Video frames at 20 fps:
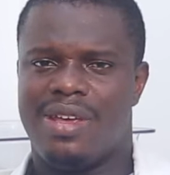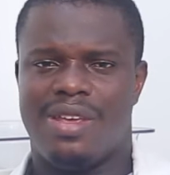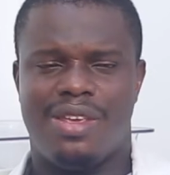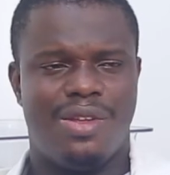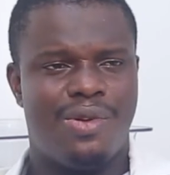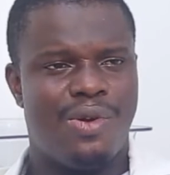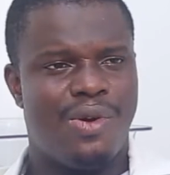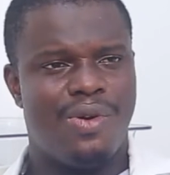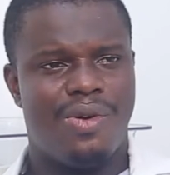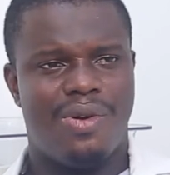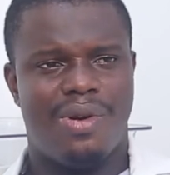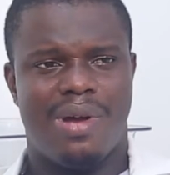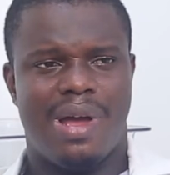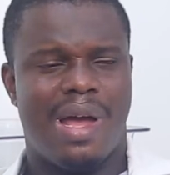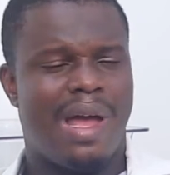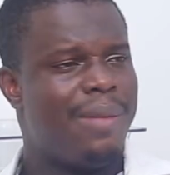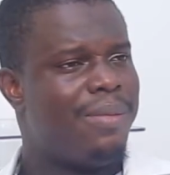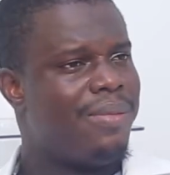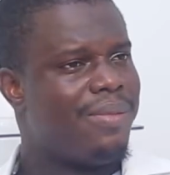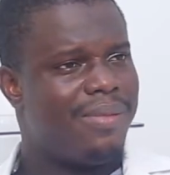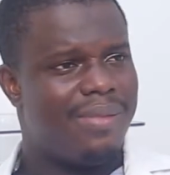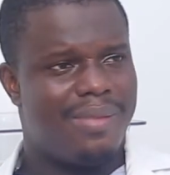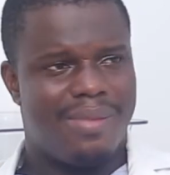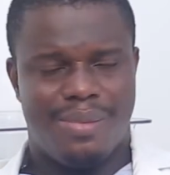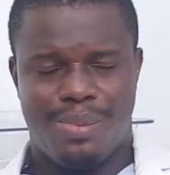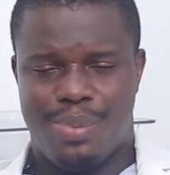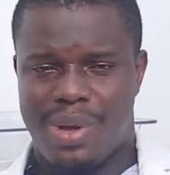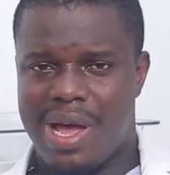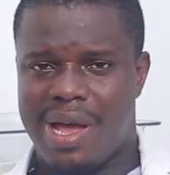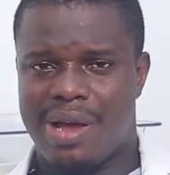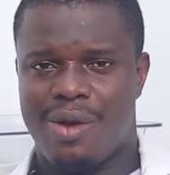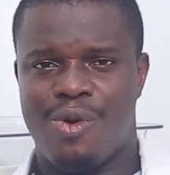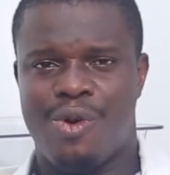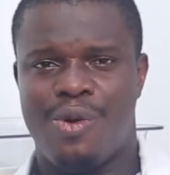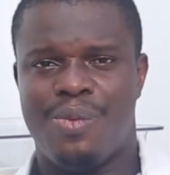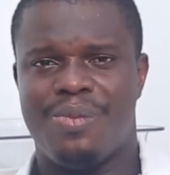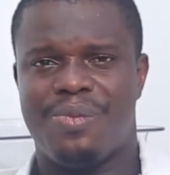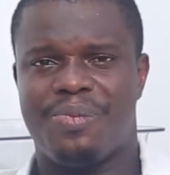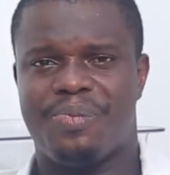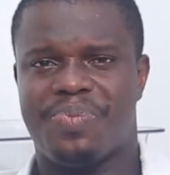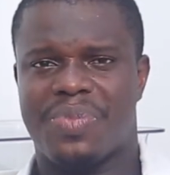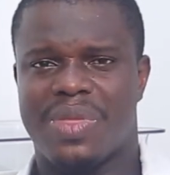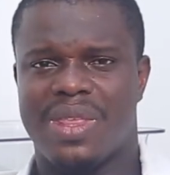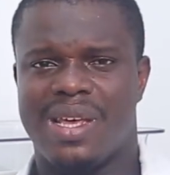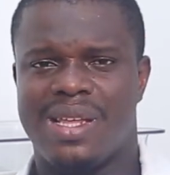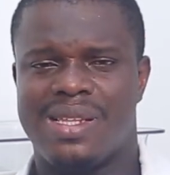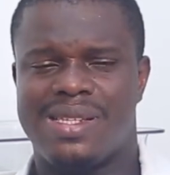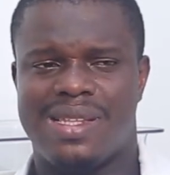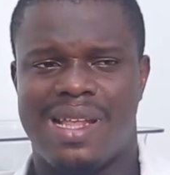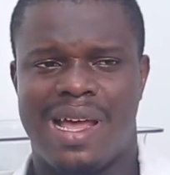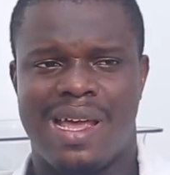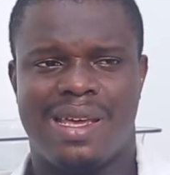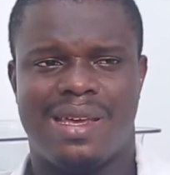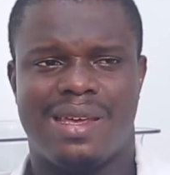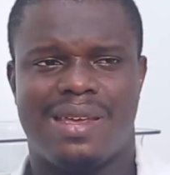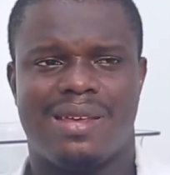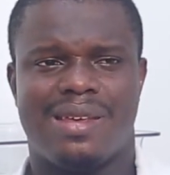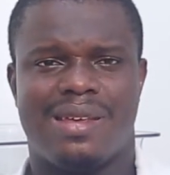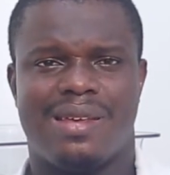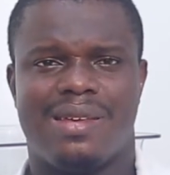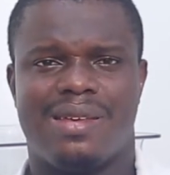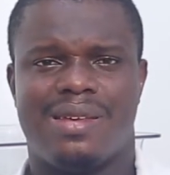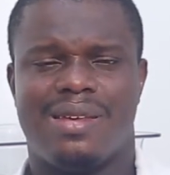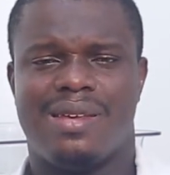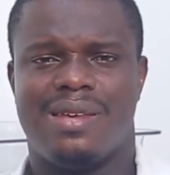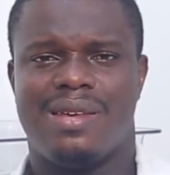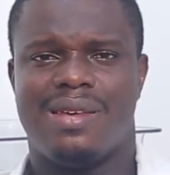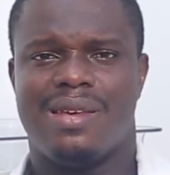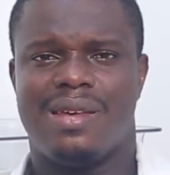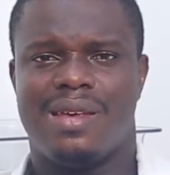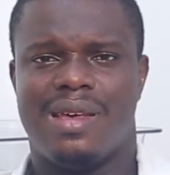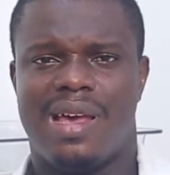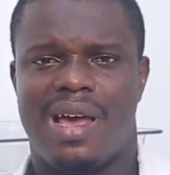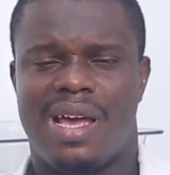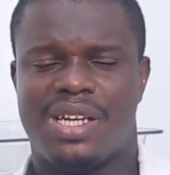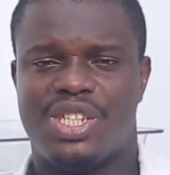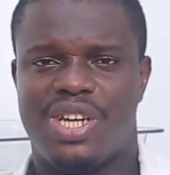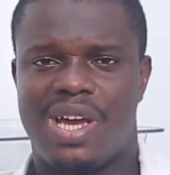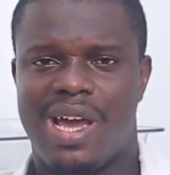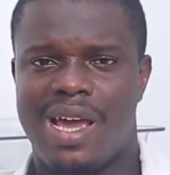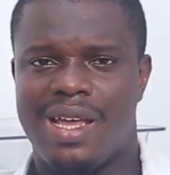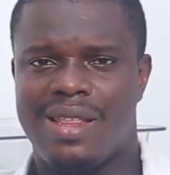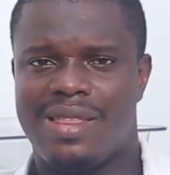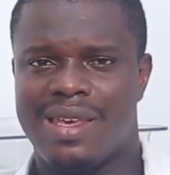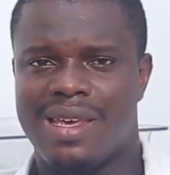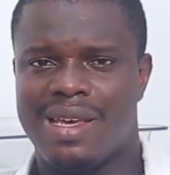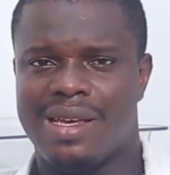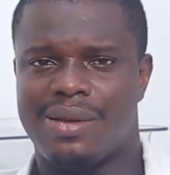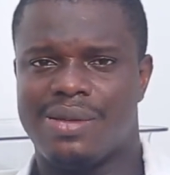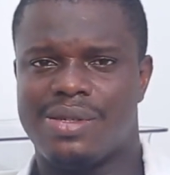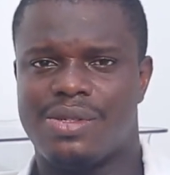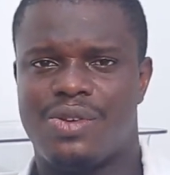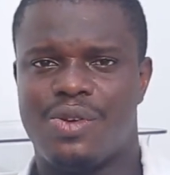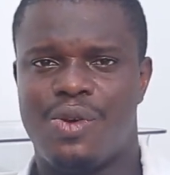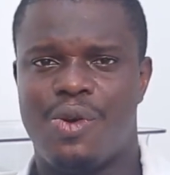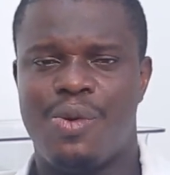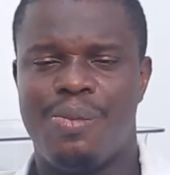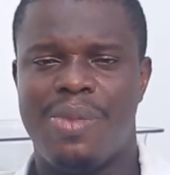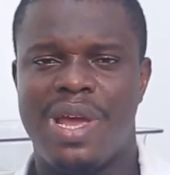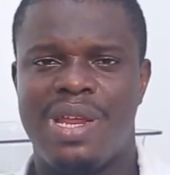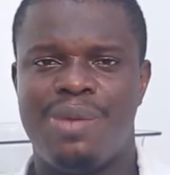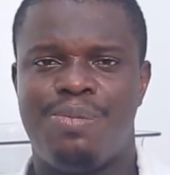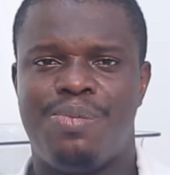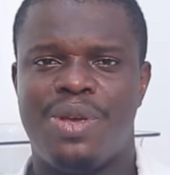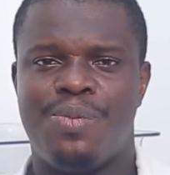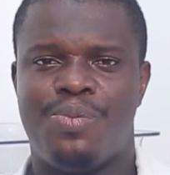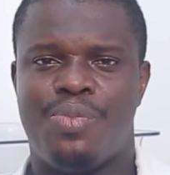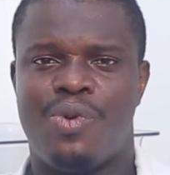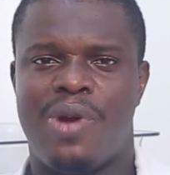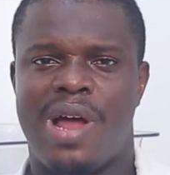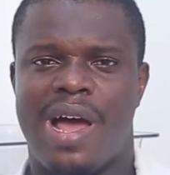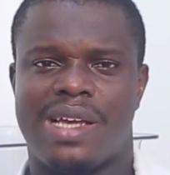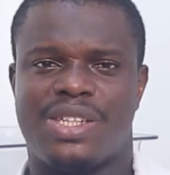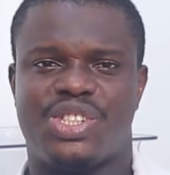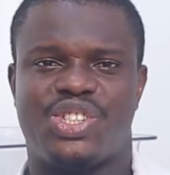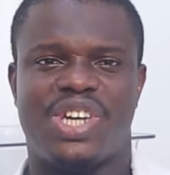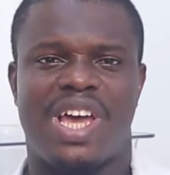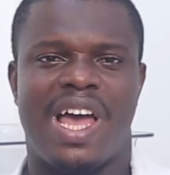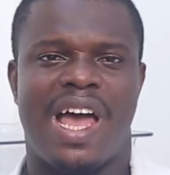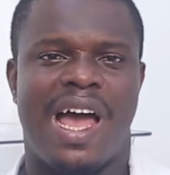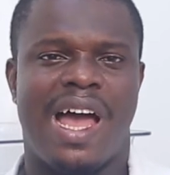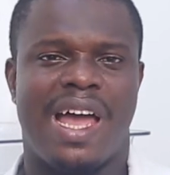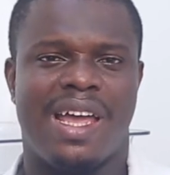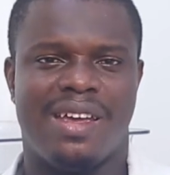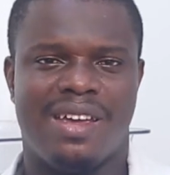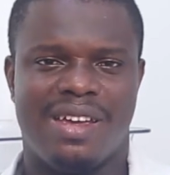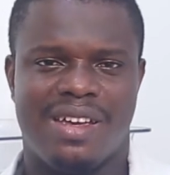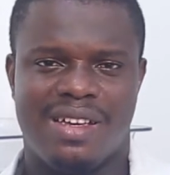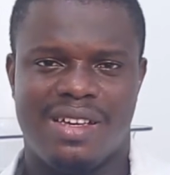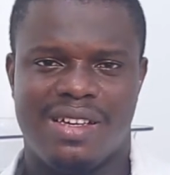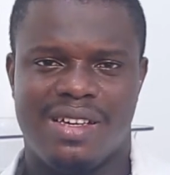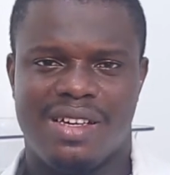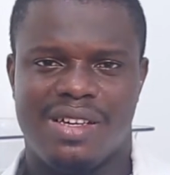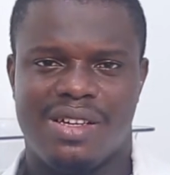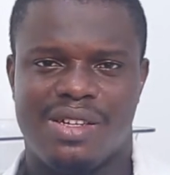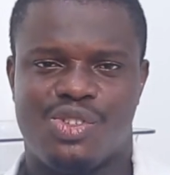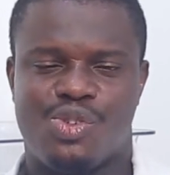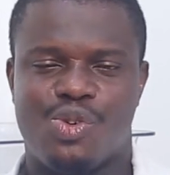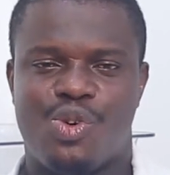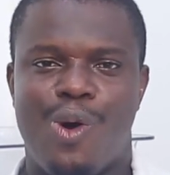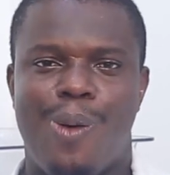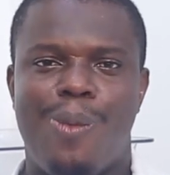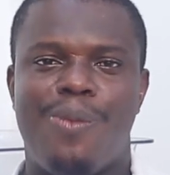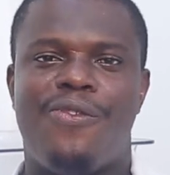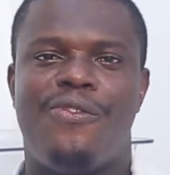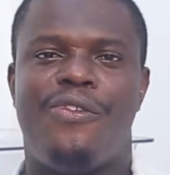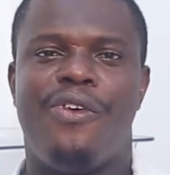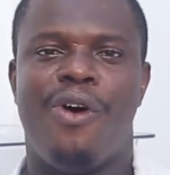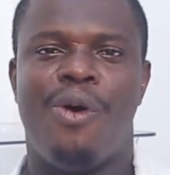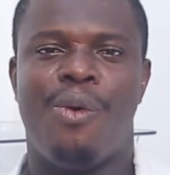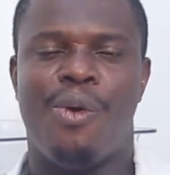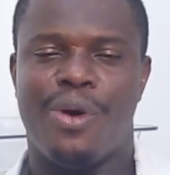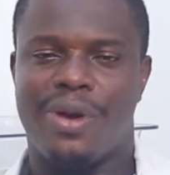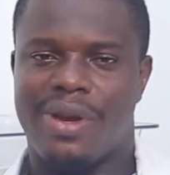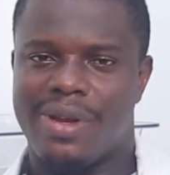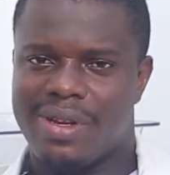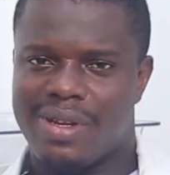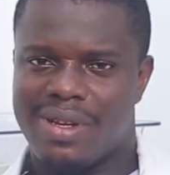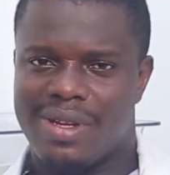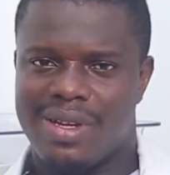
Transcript: You know, Back home, it's like a shy thing. So many people are shy to come forward.